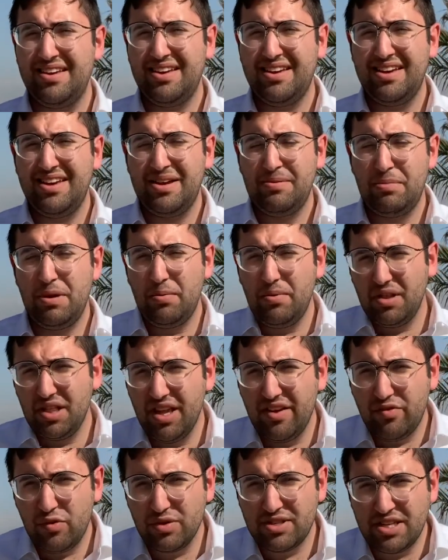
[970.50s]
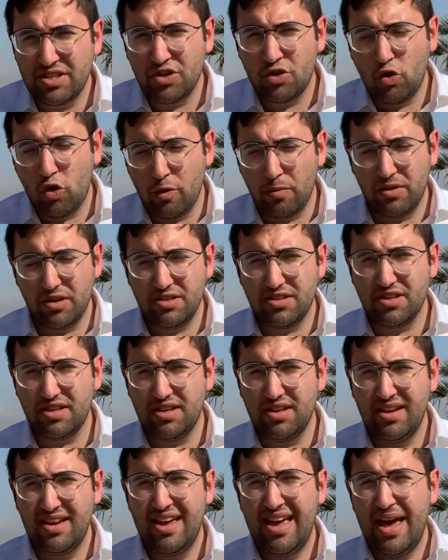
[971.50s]
People live with a sense of normalcy.
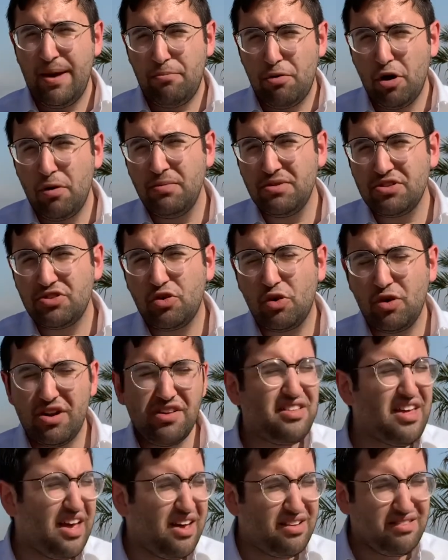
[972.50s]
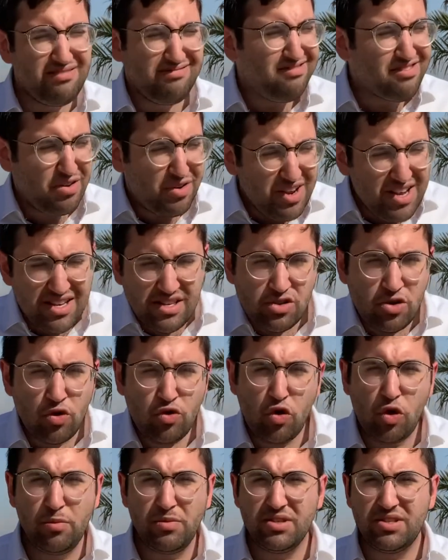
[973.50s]
Purim is a story that there is no
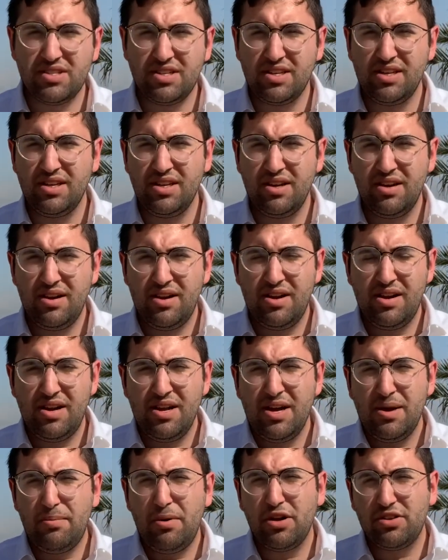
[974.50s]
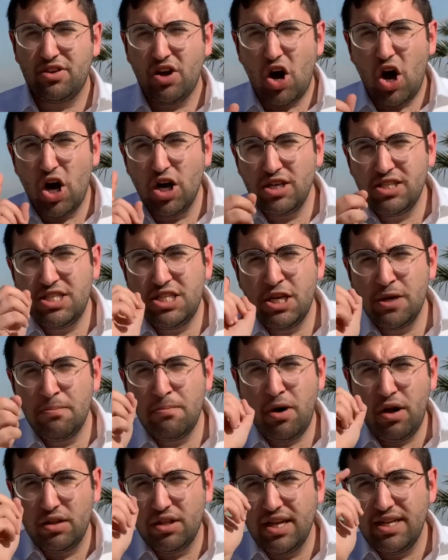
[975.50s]
normalcy. But az
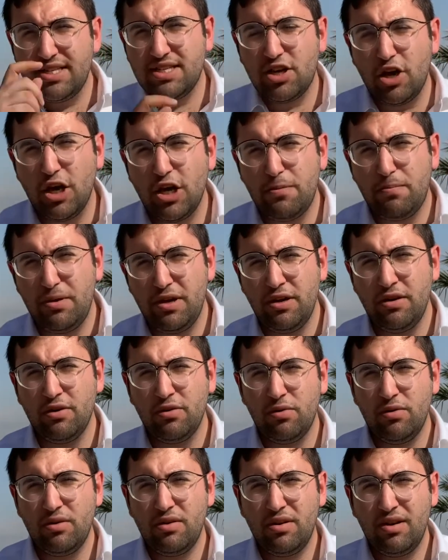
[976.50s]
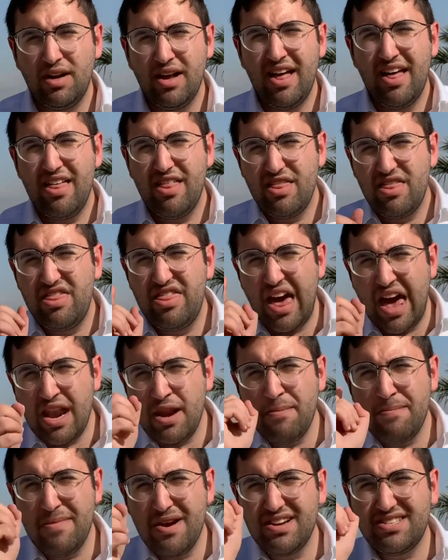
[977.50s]
yemale schayk pinu. Then in
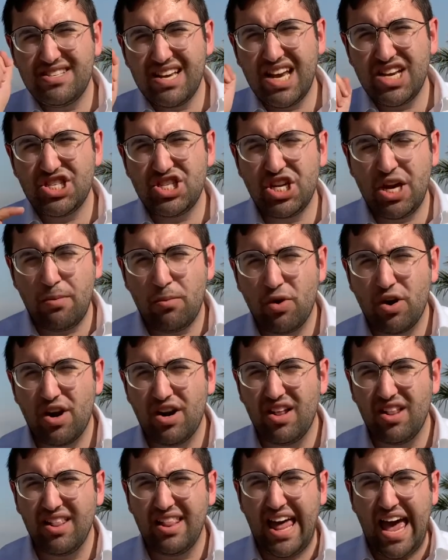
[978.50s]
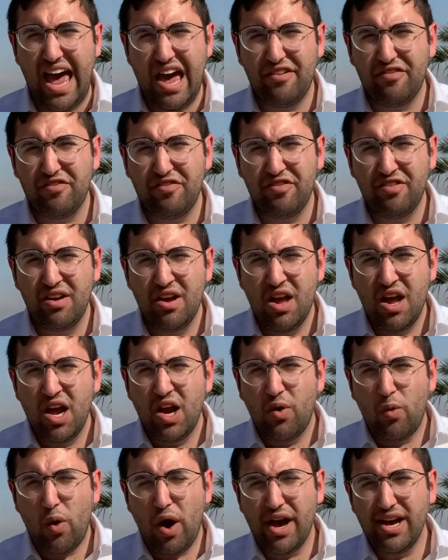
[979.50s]
Mirza Hashem we're going to laugh.
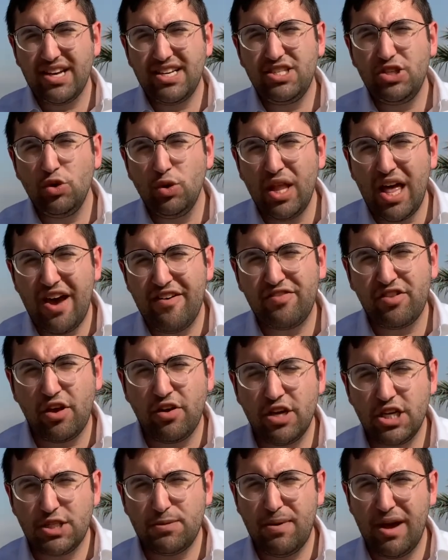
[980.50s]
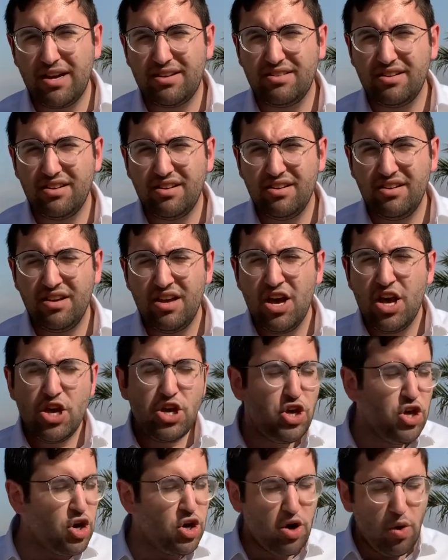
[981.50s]
Why? Because you laughed unexpected. You
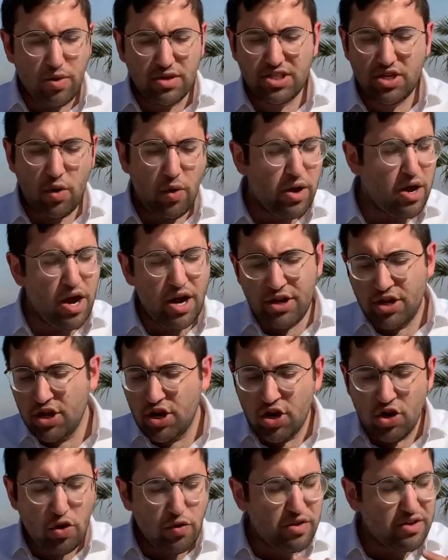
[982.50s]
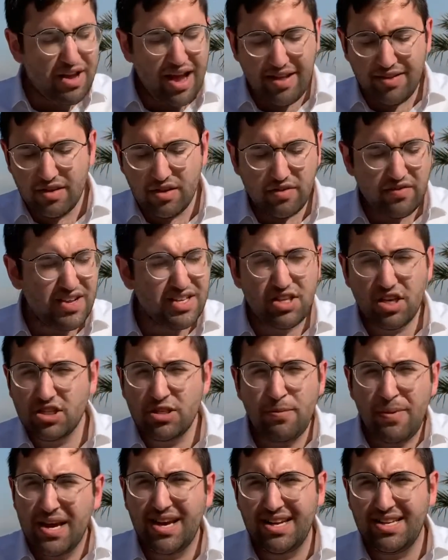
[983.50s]
don't know what's going on. You don't know the kind of event. It doesn't
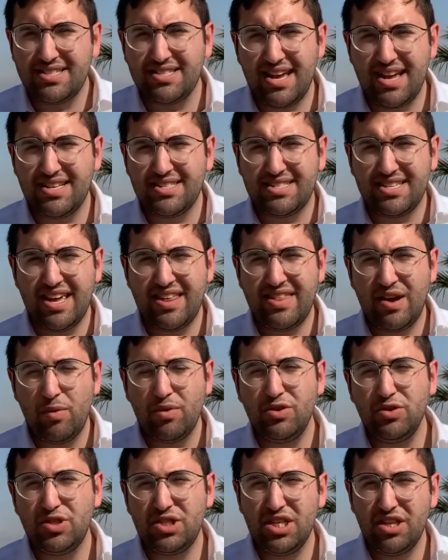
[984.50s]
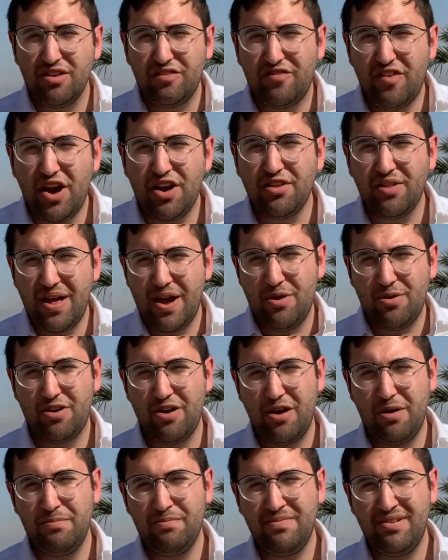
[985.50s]
make any sense. And then when you see the final
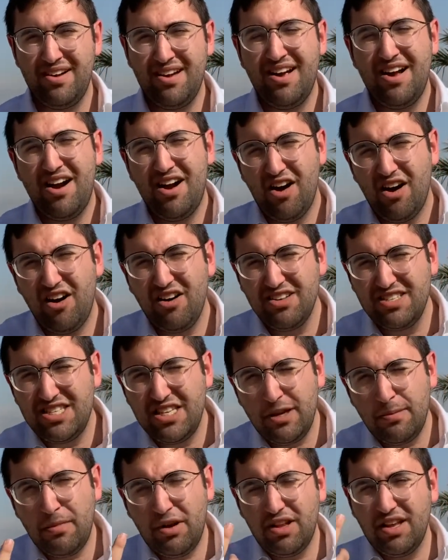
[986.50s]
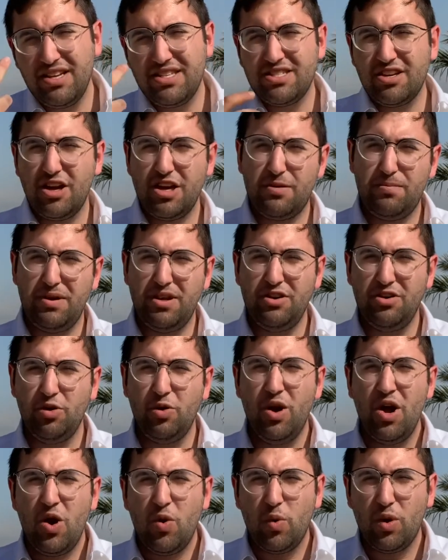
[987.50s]
outcome, az yemale schayk pinu,
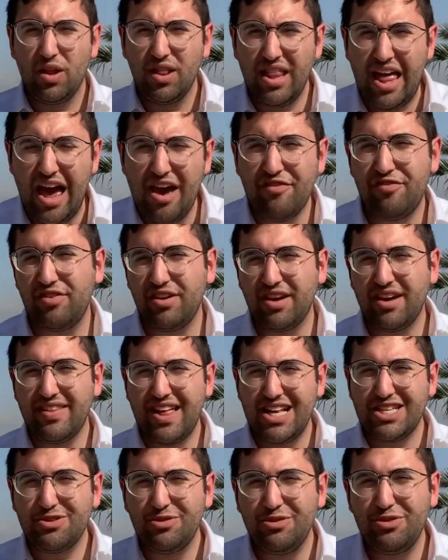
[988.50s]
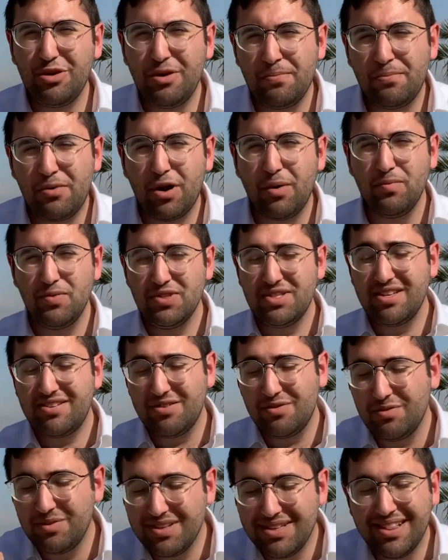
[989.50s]
we're laughing. And that's what we do in Purim. We sit there and
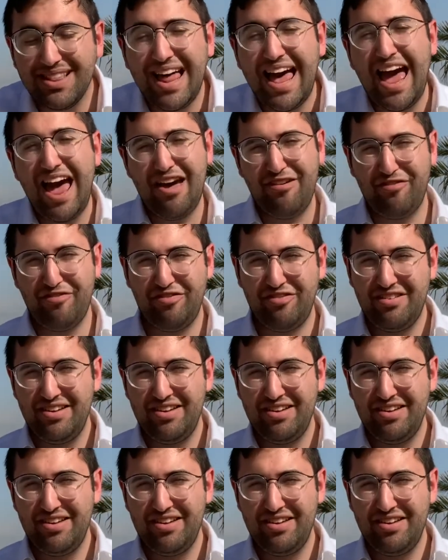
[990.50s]
we laugh.